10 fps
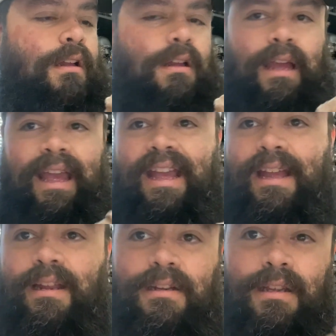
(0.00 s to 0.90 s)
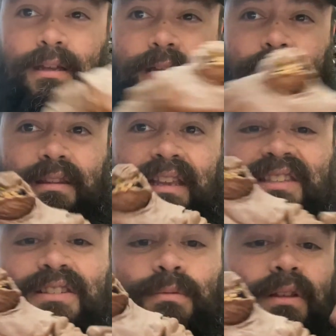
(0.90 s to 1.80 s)
And this
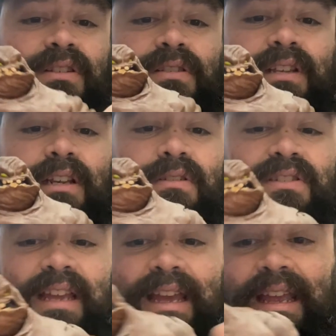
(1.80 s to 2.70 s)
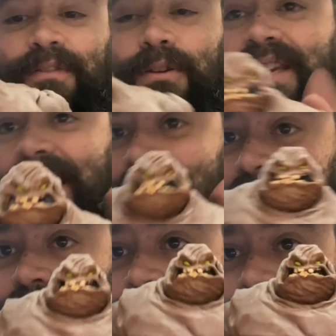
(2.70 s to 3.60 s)
is one of those figures that if you take
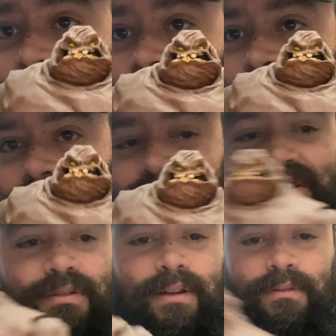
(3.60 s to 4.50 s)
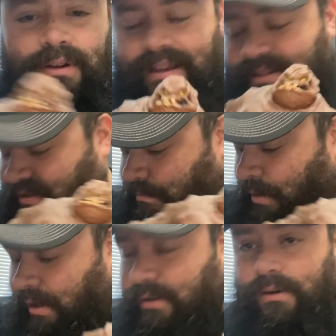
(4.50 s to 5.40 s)
care of it, it'll last forever. He's
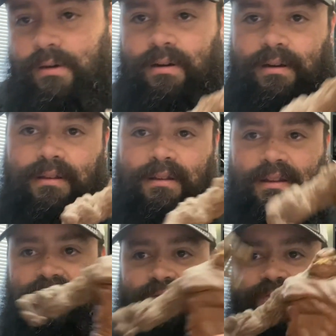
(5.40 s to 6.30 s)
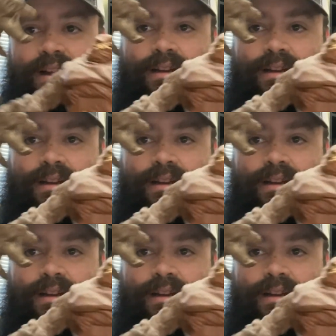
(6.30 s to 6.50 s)
smaller as fuck.